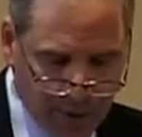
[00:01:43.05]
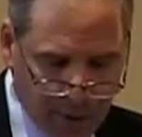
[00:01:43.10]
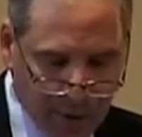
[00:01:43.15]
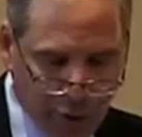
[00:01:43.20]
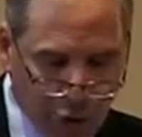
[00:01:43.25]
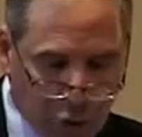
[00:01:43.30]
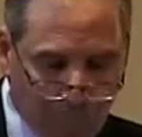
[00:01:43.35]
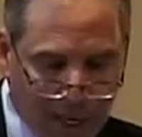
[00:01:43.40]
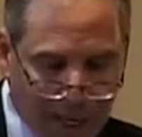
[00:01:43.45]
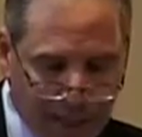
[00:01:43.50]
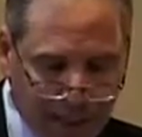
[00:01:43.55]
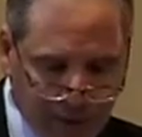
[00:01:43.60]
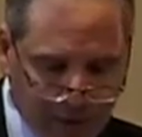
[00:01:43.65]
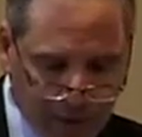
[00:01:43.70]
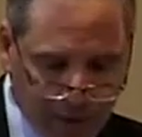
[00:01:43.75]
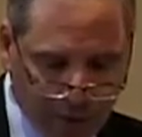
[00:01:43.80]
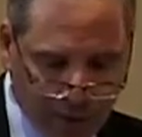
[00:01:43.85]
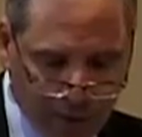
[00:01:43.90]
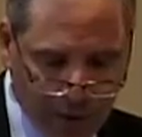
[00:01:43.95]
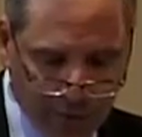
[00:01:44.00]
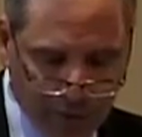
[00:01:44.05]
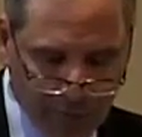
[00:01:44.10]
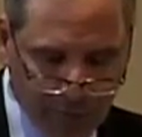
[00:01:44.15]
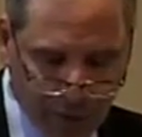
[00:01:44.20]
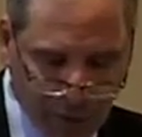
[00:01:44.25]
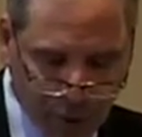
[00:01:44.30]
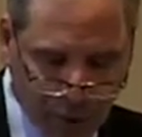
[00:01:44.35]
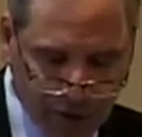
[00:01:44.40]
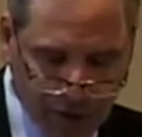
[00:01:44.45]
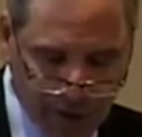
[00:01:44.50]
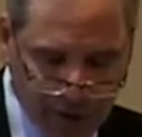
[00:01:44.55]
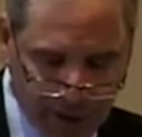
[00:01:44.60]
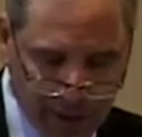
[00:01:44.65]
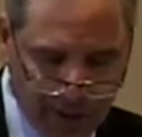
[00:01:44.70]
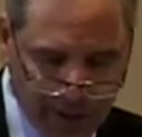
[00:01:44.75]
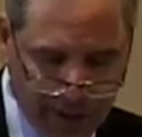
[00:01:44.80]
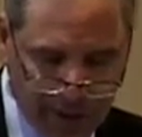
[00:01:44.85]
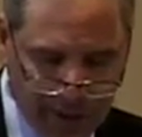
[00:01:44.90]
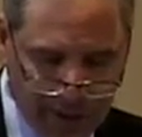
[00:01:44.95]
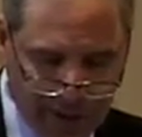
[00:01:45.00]
a new body of law is
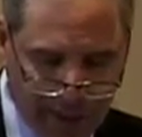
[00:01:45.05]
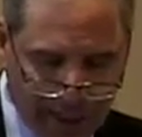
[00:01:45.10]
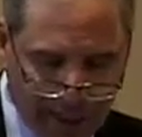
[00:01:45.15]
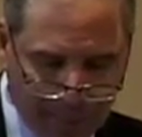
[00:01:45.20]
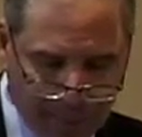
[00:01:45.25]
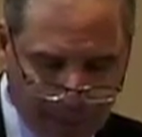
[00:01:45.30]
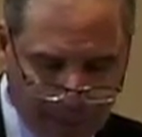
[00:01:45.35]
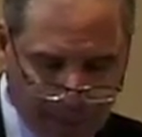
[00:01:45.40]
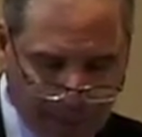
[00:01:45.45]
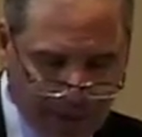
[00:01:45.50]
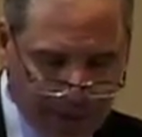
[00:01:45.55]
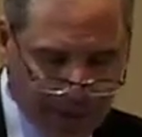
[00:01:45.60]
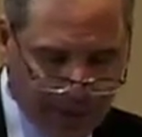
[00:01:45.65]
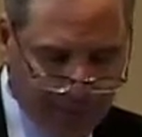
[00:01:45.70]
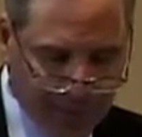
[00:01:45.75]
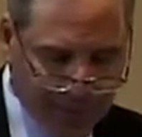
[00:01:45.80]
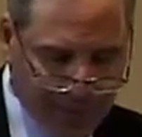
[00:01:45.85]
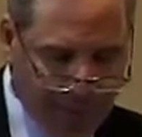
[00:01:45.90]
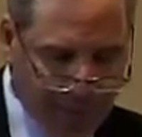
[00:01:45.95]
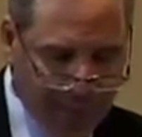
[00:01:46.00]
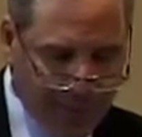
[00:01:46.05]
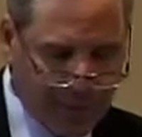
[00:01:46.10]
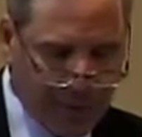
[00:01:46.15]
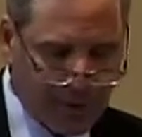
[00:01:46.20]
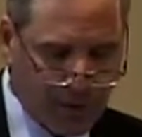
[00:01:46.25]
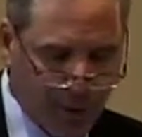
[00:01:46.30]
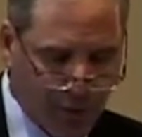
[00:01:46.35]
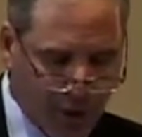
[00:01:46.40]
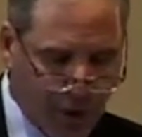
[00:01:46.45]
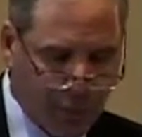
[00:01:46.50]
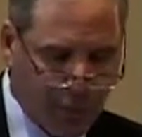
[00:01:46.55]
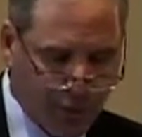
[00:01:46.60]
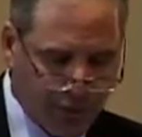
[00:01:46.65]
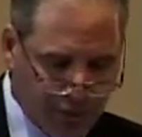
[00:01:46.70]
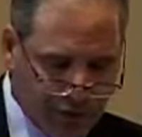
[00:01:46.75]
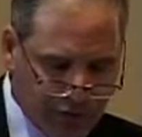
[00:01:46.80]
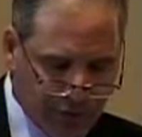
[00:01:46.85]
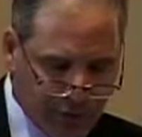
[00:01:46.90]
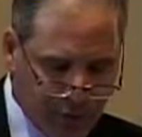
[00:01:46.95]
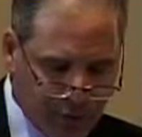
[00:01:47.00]
emerging that adopts many of the common law
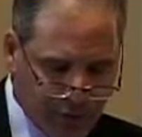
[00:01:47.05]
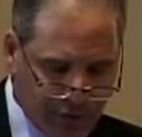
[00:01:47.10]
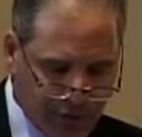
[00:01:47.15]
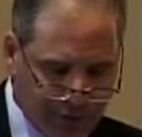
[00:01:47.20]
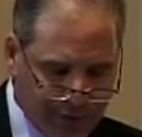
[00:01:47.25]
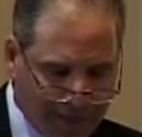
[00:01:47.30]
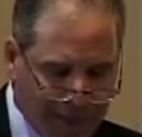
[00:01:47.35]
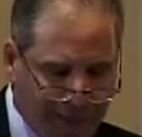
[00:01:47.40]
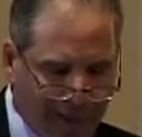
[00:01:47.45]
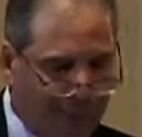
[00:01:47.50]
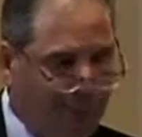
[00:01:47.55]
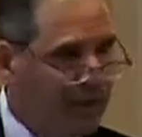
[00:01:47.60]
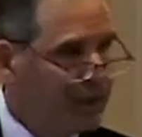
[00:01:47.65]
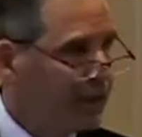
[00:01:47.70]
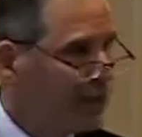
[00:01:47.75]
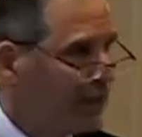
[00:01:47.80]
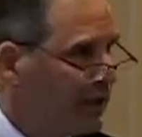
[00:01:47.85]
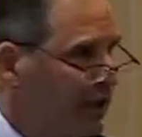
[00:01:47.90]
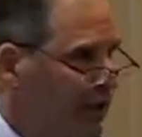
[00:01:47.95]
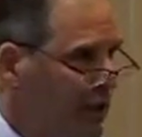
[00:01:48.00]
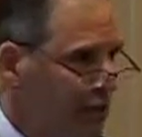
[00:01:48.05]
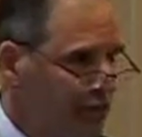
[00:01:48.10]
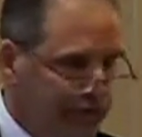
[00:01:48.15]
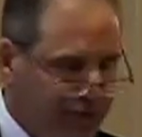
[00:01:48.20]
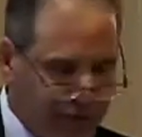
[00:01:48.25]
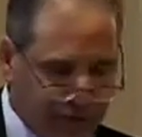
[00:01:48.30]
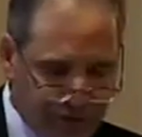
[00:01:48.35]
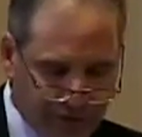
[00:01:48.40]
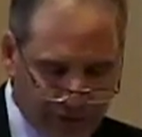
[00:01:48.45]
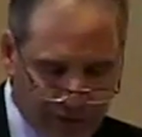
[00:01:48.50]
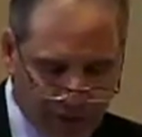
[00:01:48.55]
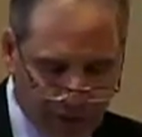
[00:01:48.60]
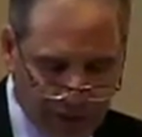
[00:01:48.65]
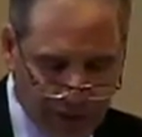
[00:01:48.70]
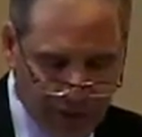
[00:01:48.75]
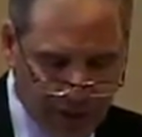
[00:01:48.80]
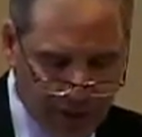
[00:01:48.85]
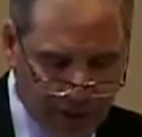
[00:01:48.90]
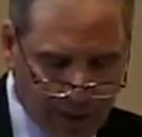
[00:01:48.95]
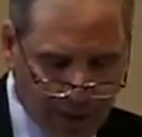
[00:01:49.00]
principles adopted in the
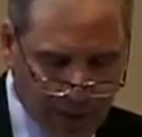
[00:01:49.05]
UCC,